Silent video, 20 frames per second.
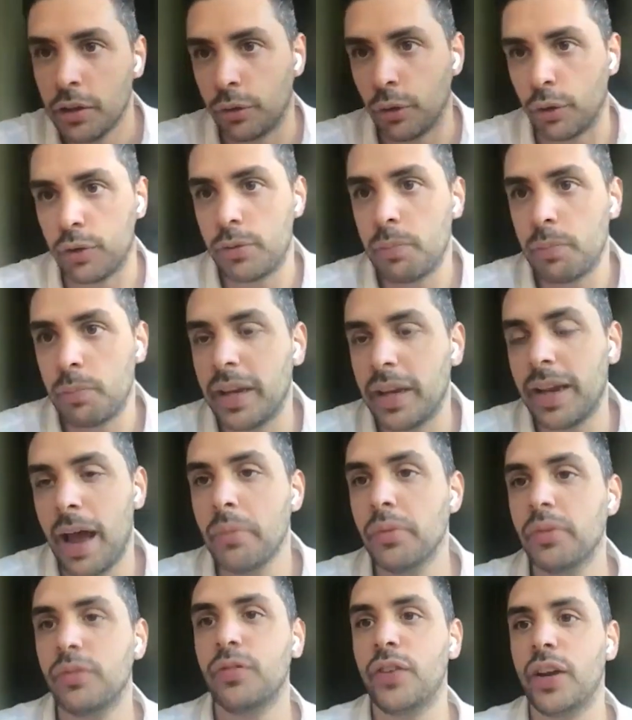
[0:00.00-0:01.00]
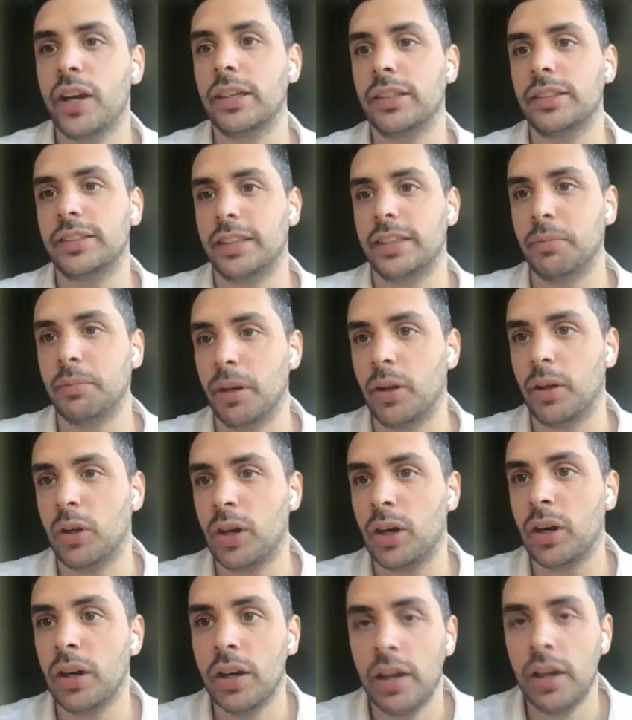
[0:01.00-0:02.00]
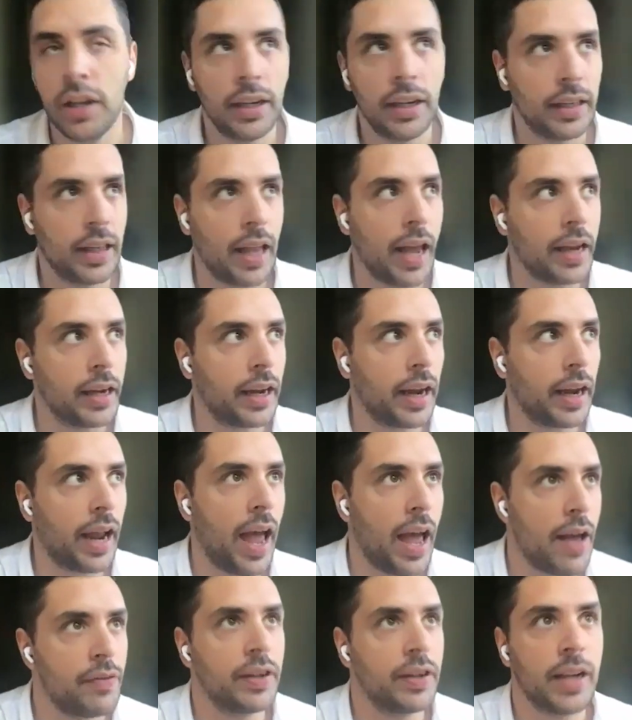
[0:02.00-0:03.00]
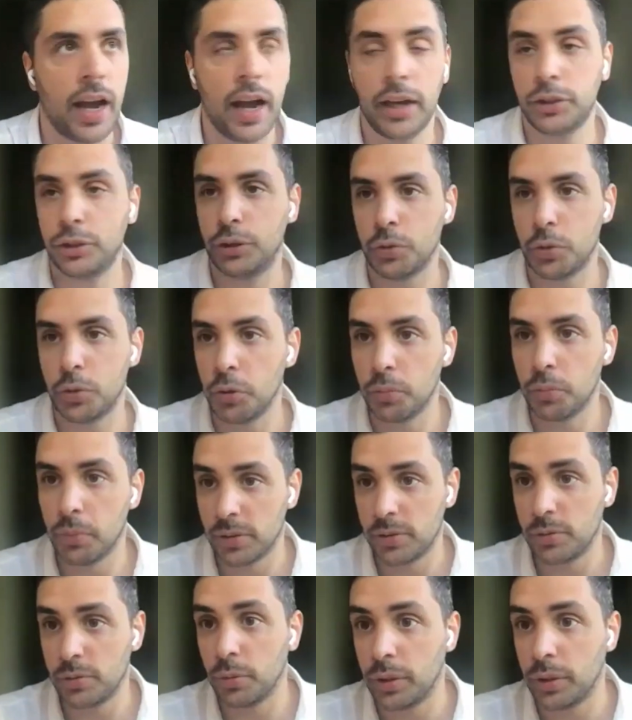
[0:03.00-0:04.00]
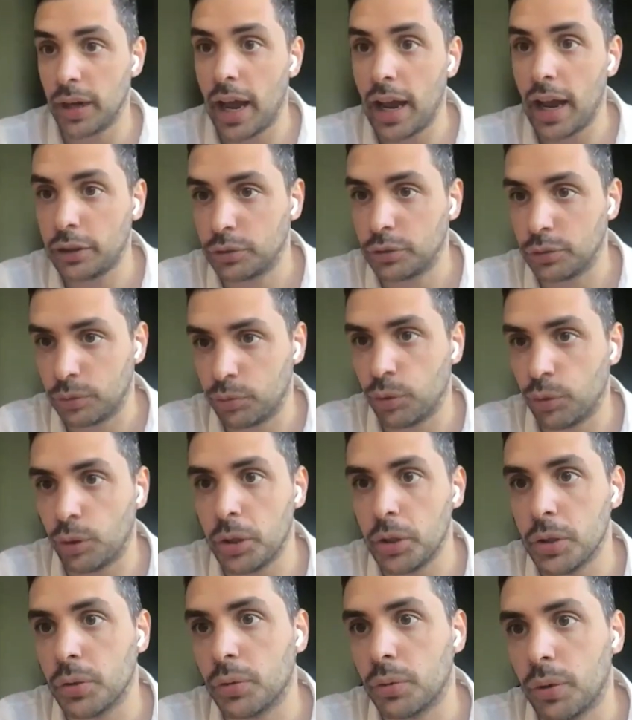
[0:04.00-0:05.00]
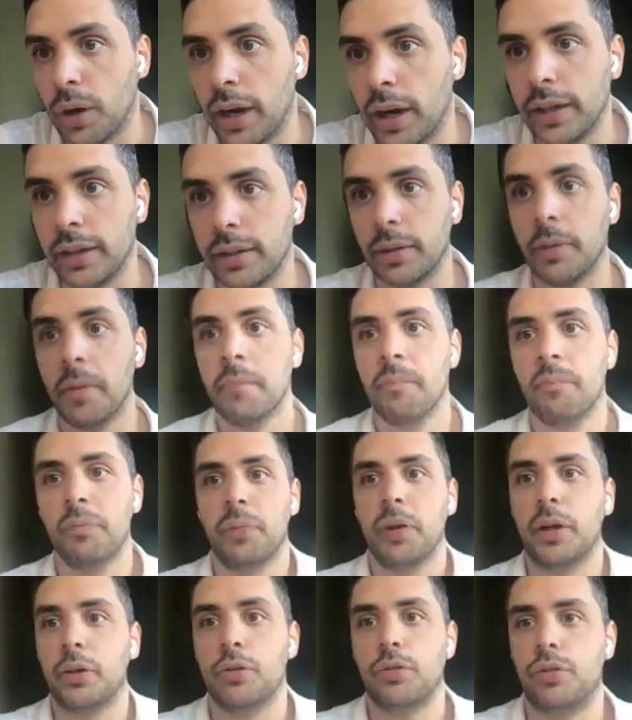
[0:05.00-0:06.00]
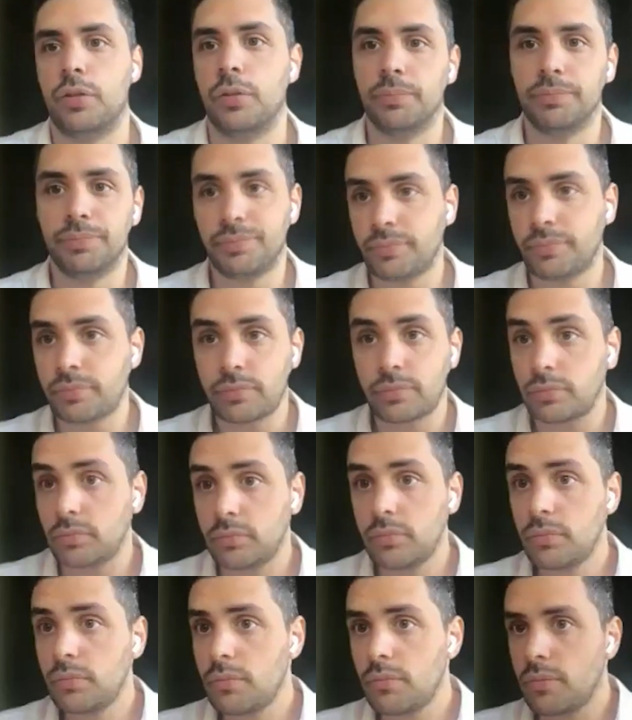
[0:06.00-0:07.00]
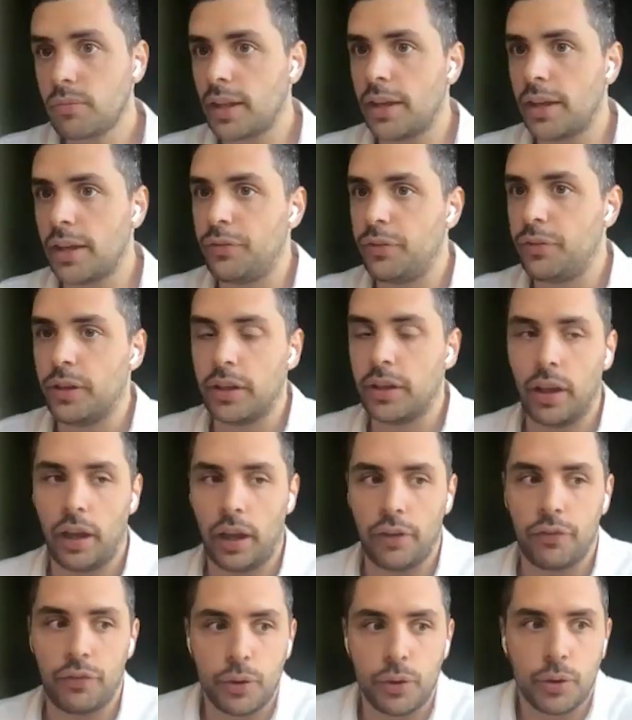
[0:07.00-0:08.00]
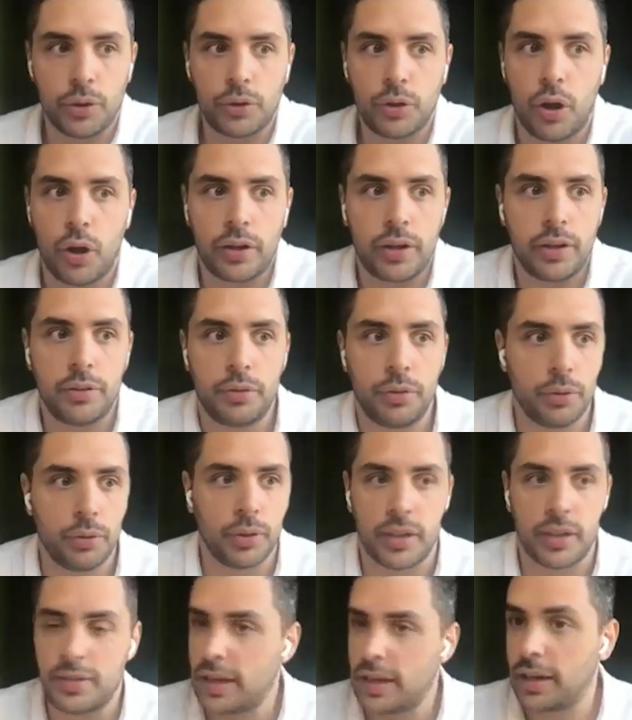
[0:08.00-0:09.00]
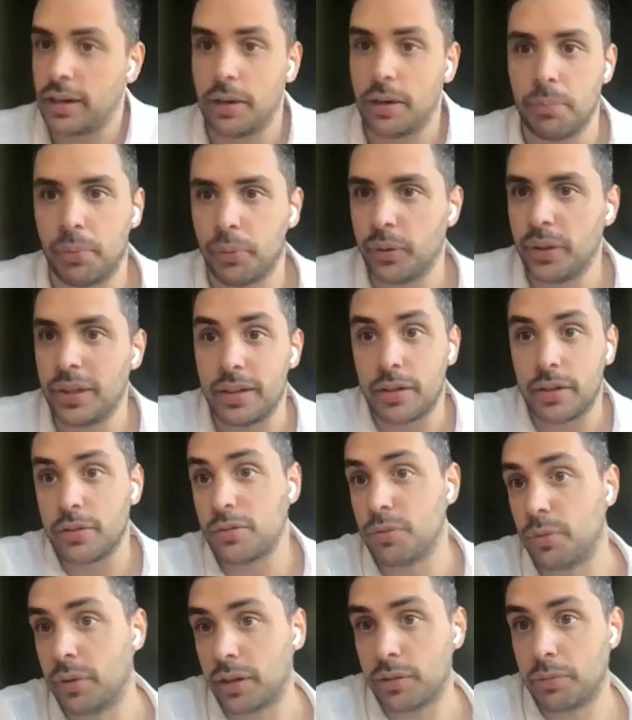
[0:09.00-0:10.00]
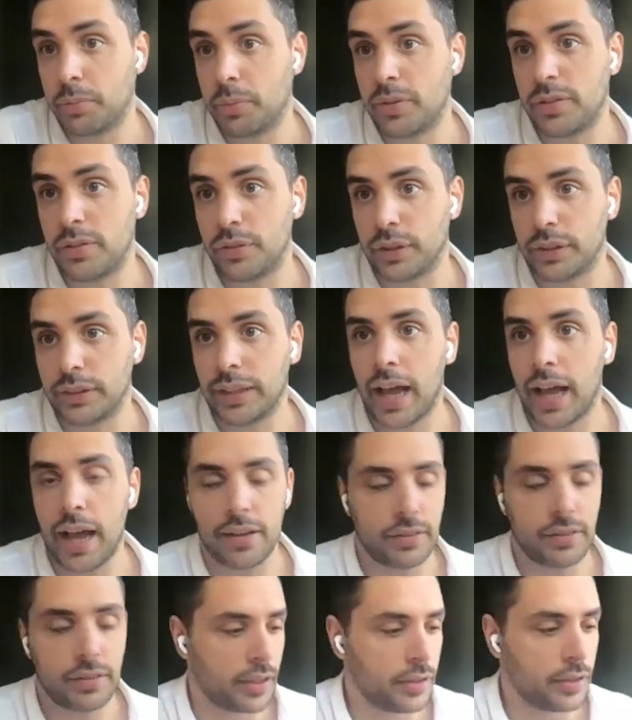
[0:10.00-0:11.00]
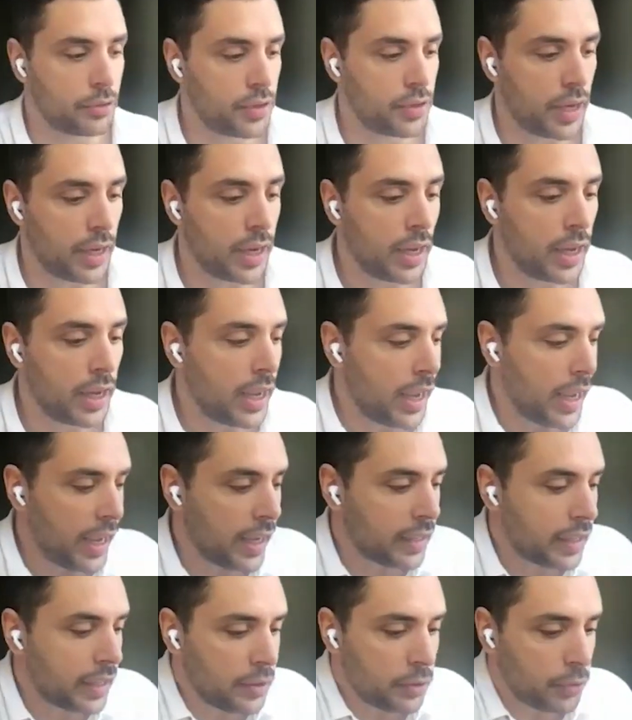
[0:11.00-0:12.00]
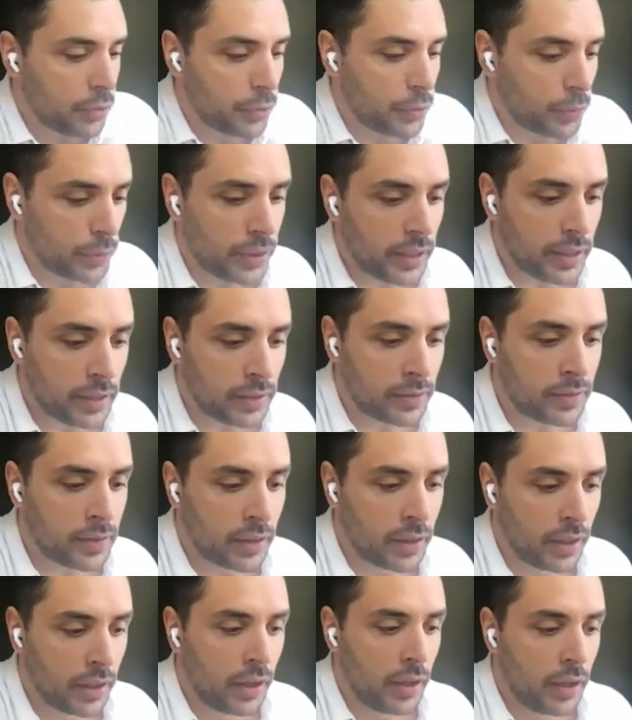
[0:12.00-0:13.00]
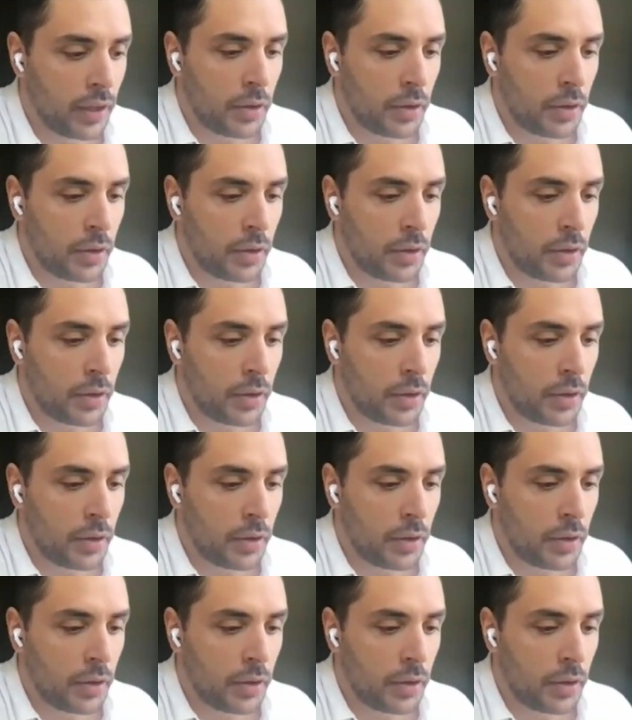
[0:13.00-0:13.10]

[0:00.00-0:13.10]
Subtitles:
So it becomes very similar, like having actual humans doing actions for you, right? Because if you were talking to, let's say, an employee that is doing a specific task and you say, hey, can you do this?